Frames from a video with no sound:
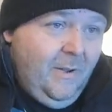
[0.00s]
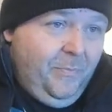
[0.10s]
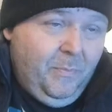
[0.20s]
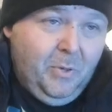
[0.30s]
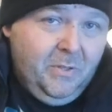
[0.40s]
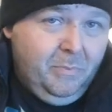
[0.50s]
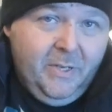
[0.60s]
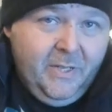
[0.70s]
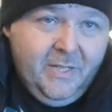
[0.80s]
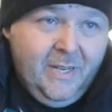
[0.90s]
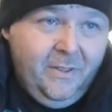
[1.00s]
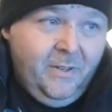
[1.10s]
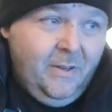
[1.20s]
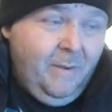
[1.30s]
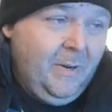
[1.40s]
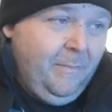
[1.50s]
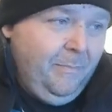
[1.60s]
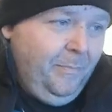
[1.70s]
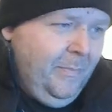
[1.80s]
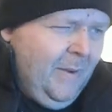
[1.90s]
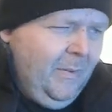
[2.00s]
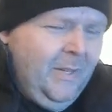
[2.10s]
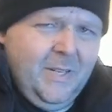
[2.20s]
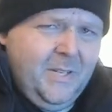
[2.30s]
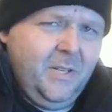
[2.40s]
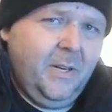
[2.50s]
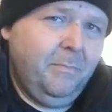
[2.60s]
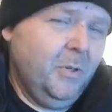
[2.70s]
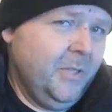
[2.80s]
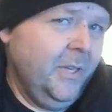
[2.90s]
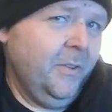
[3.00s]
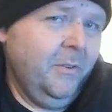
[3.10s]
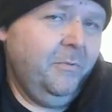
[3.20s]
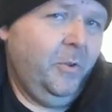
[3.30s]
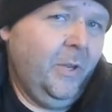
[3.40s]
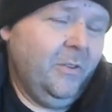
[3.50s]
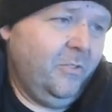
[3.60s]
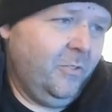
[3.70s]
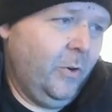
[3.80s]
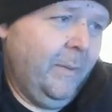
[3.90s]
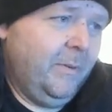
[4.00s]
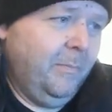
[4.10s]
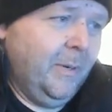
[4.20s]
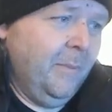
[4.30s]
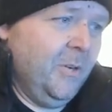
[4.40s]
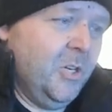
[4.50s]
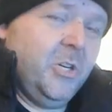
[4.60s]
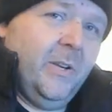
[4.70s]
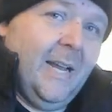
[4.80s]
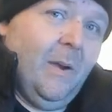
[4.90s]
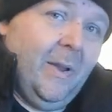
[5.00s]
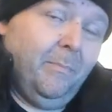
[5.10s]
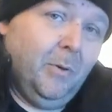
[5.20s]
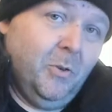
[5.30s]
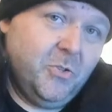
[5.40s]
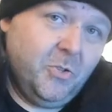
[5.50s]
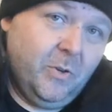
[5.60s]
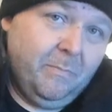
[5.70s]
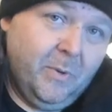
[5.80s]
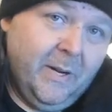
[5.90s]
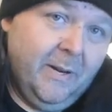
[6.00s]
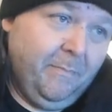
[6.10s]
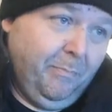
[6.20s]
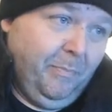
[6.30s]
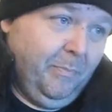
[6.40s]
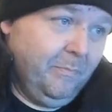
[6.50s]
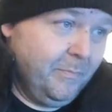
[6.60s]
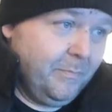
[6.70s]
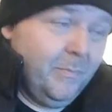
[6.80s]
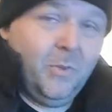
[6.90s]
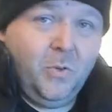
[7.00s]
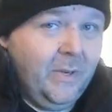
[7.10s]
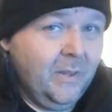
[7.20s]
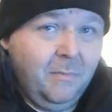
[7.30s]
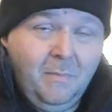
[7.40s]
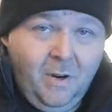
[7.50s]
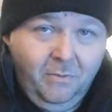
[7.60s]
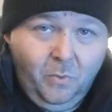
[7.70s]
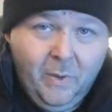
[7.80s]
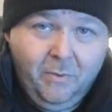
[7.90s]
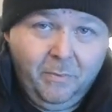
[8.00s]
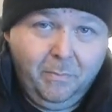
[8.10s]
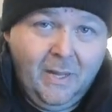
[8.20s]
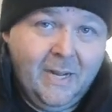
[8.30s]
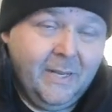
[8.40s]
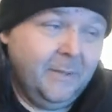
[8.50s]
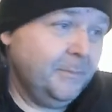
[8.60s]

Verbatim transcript: put putting together. I'm going to not really necessarily going to put together a full-out script, but I'm going to show you how I approach script writing, doing it the Marvel way with plotting.